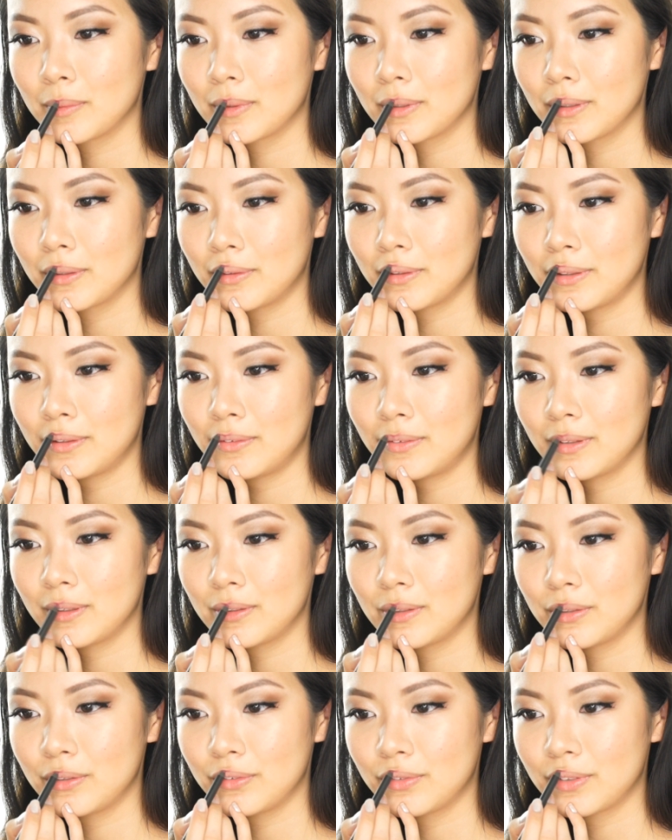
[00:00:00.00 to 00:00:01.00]
But I don't want to
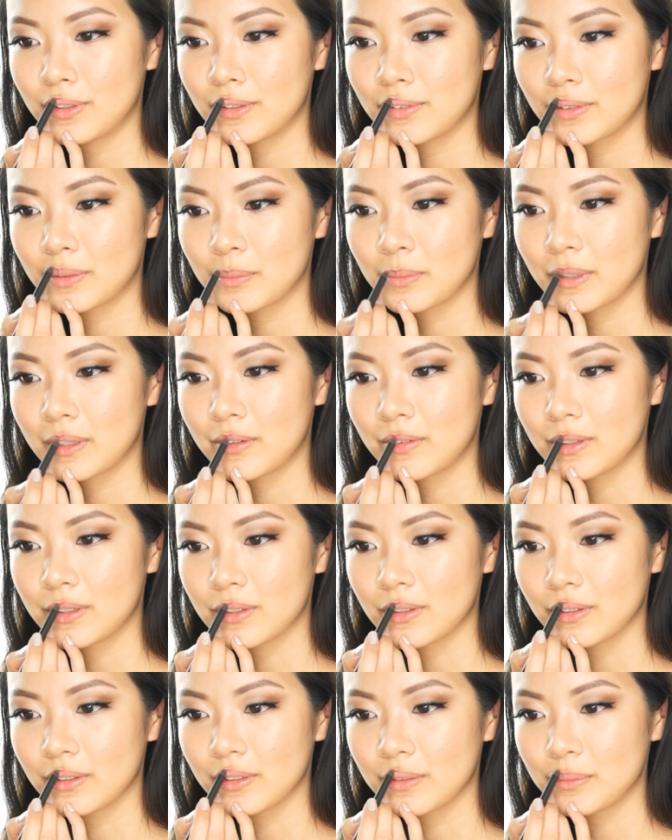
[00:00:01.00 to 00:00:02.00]
run too far from my
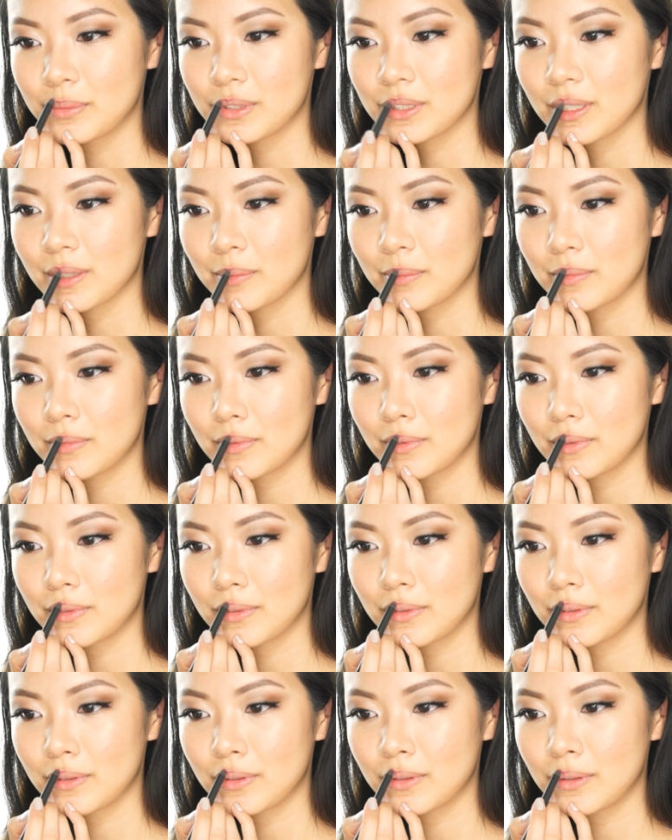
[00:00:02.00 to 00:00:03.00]
original lip shape,
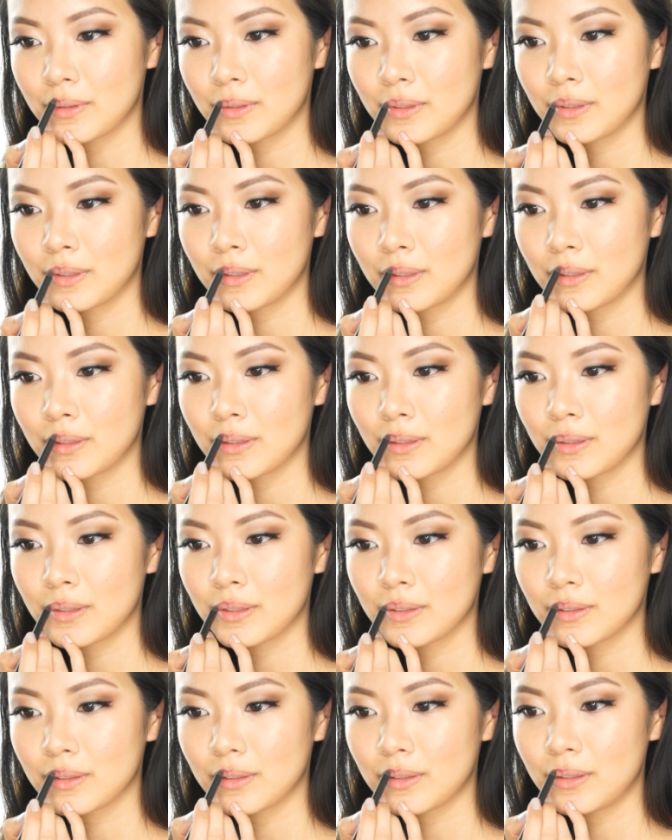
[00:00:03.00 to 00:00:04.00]

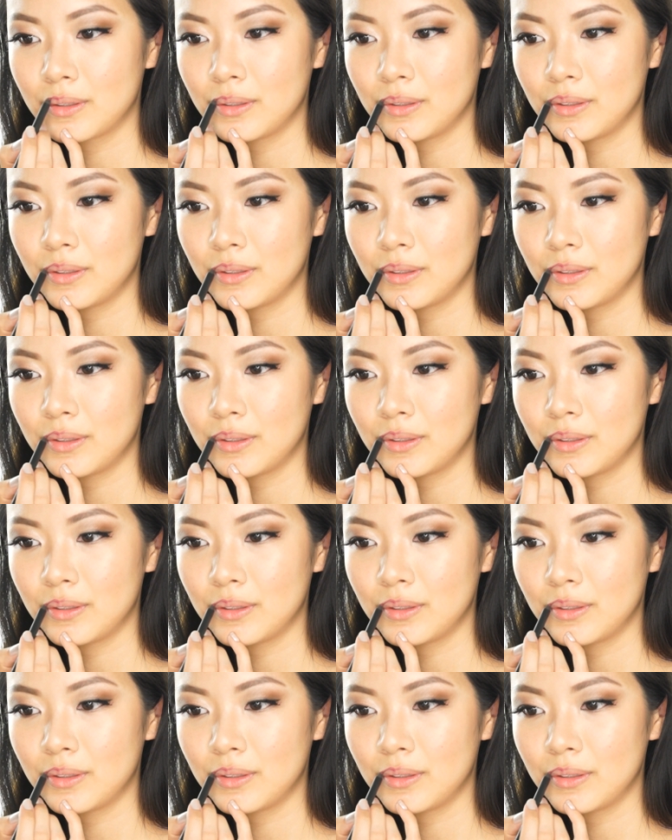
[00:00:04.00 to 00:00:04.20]
because it